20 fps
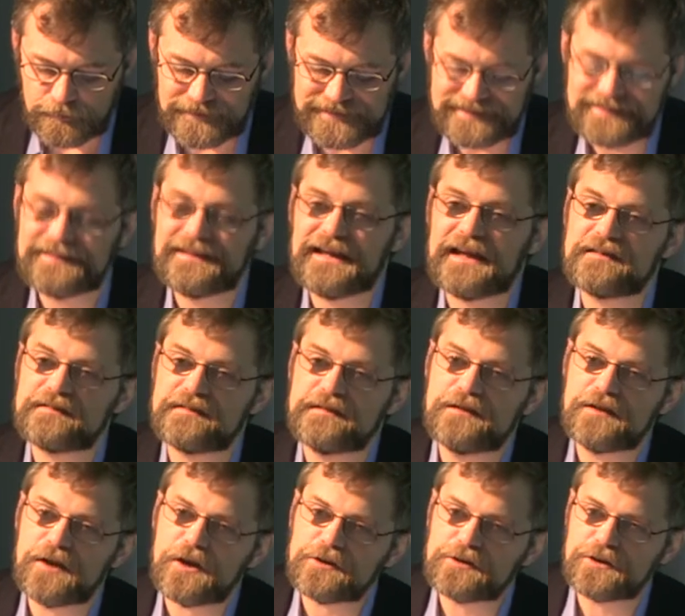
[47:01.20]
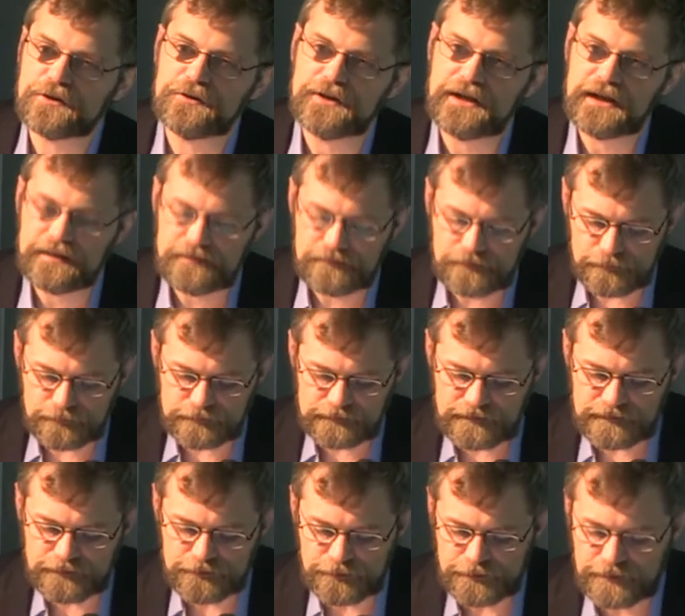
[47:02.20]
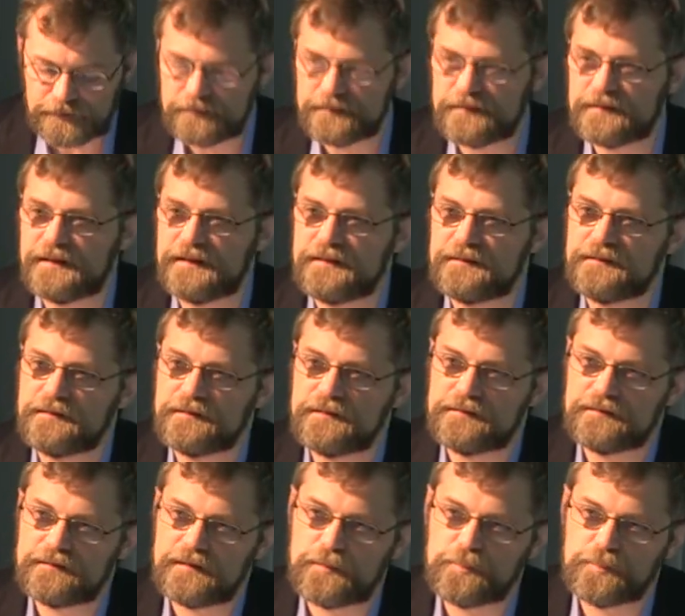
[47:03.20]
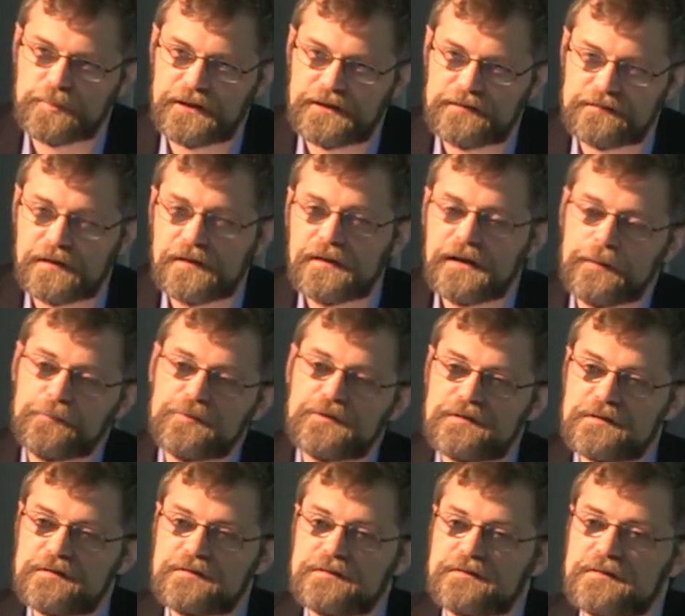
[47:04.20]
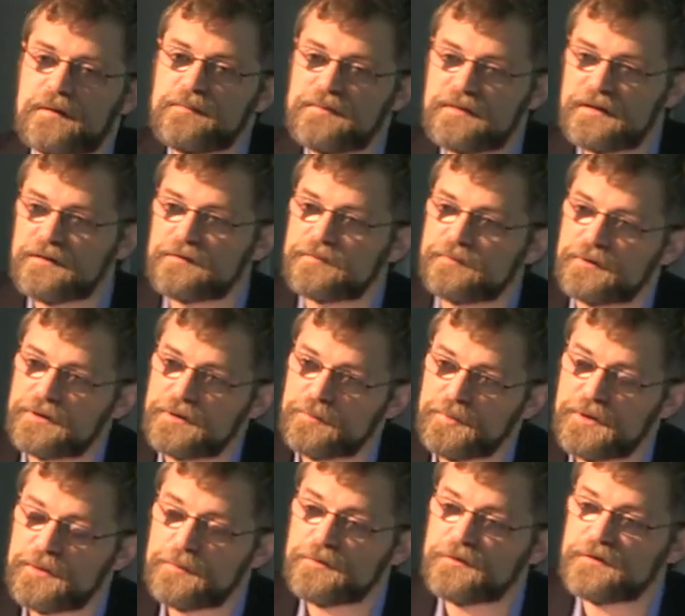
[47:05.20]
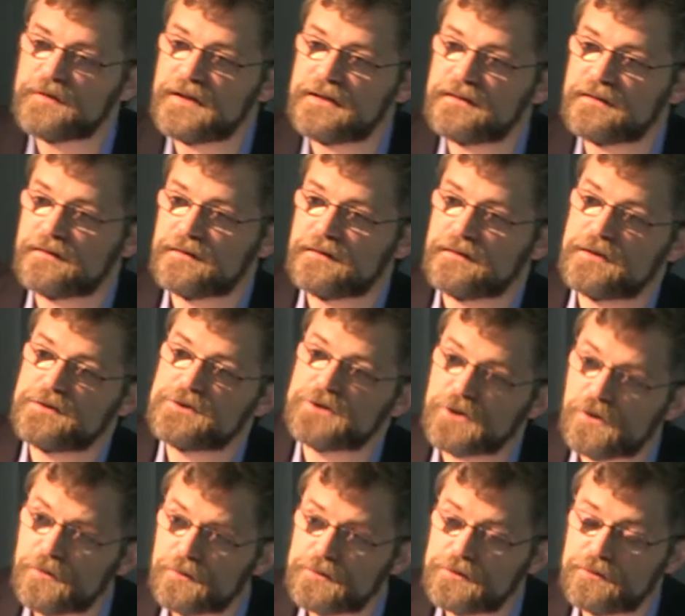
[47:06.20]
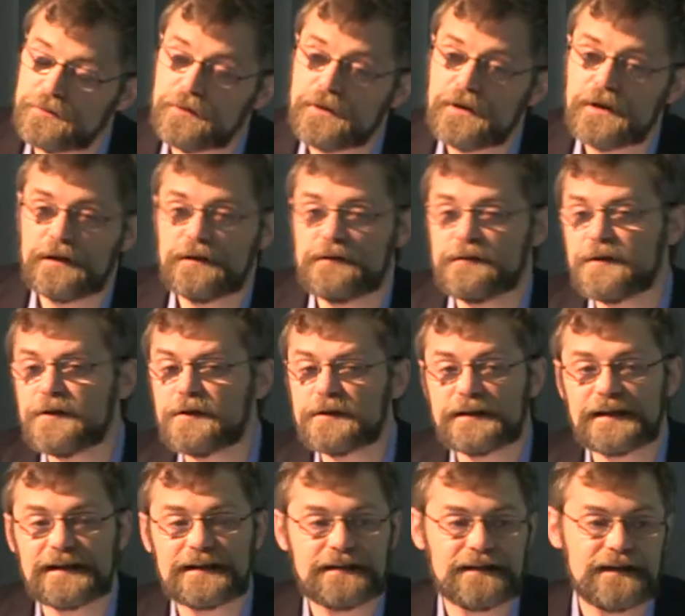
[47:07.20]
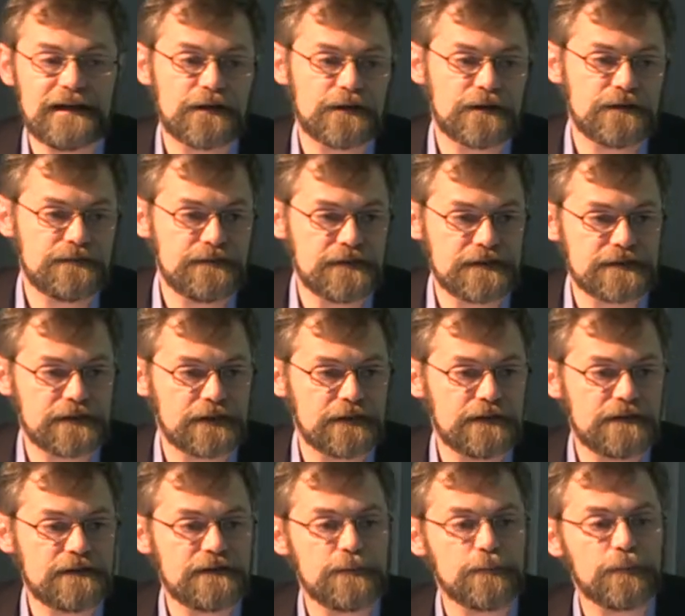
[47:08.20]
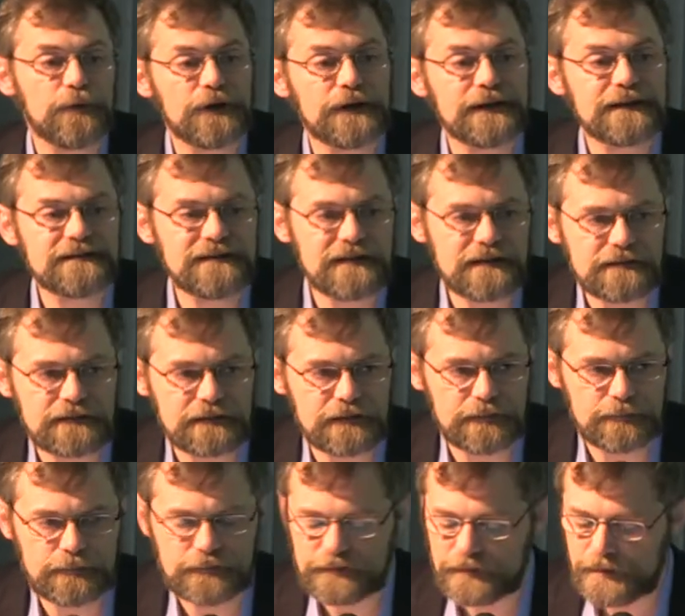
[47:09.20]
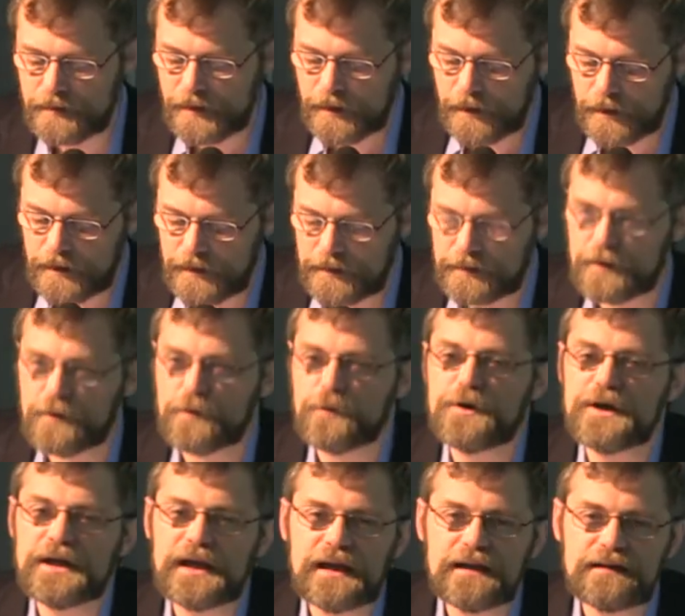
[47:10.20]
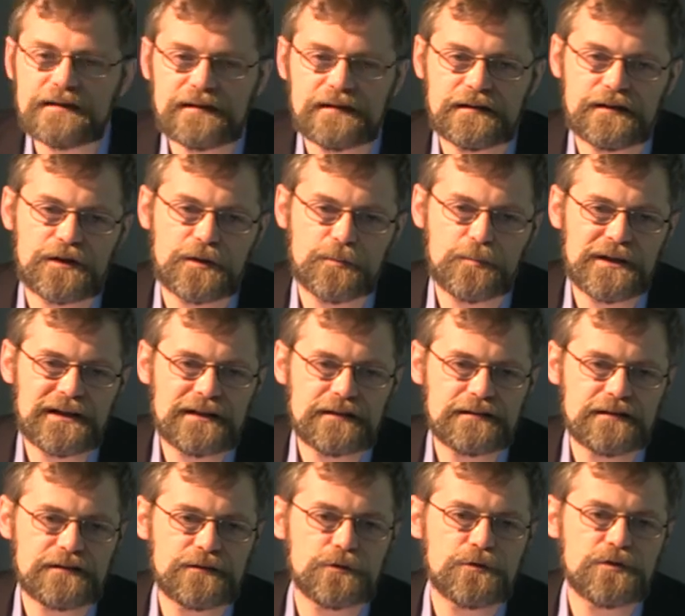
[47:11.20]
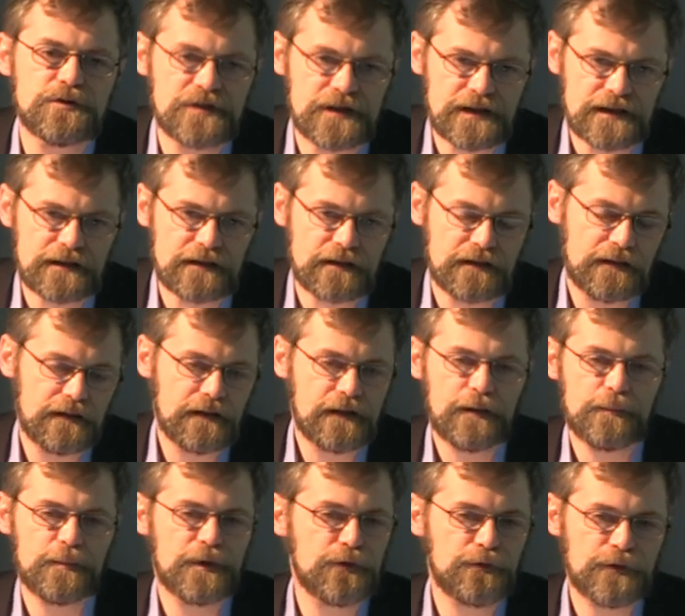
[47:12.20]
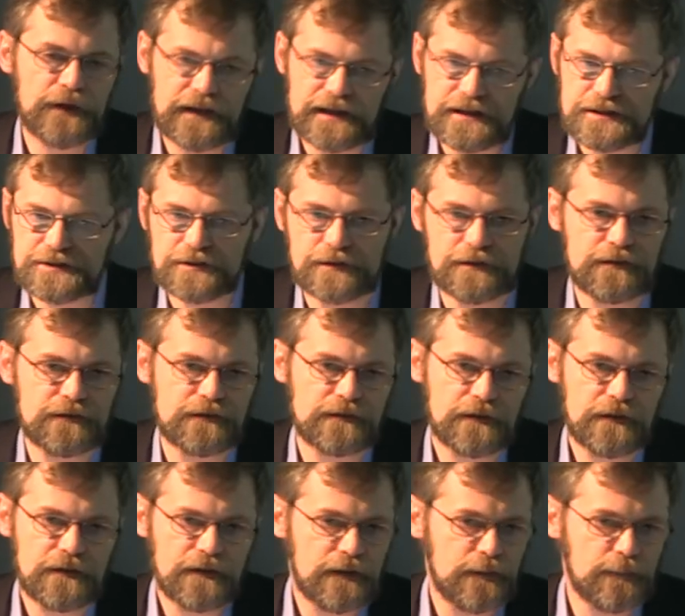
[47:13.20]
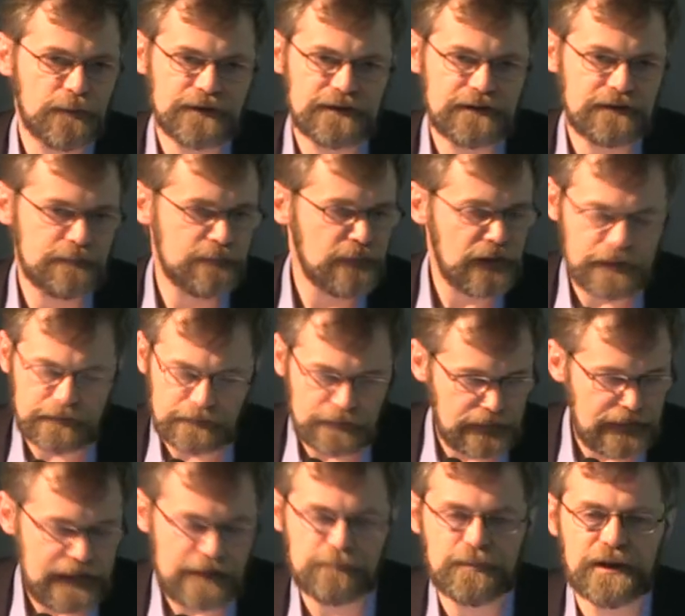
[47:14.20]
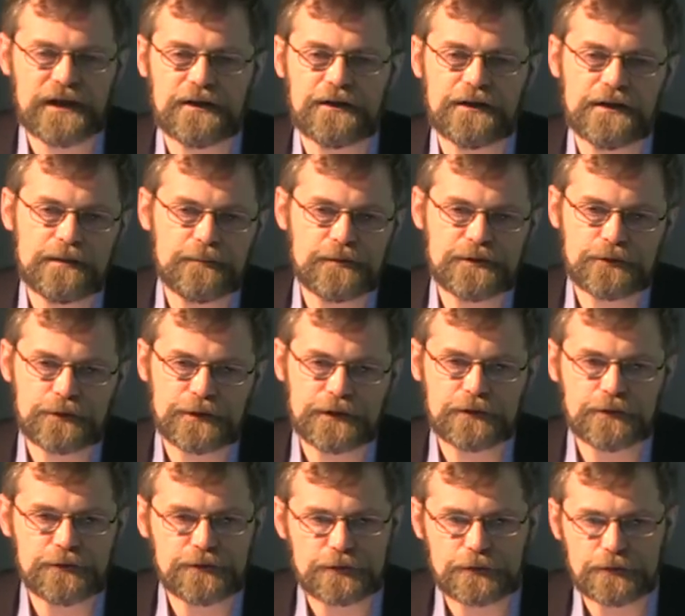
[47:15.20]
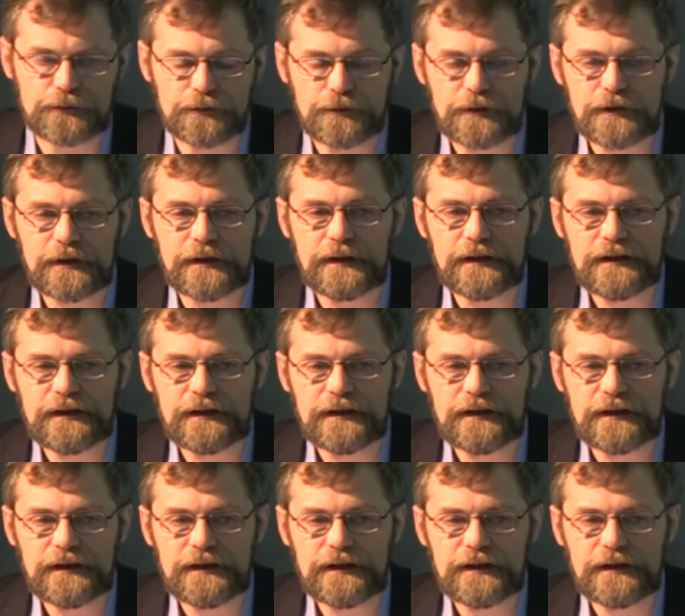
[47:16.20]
but it does not create those internal states in the same place. I would say the same things for the previous data that I showed you. It's not that the symbolic systems are creating their ability to think about relations, about have better inhibitory control.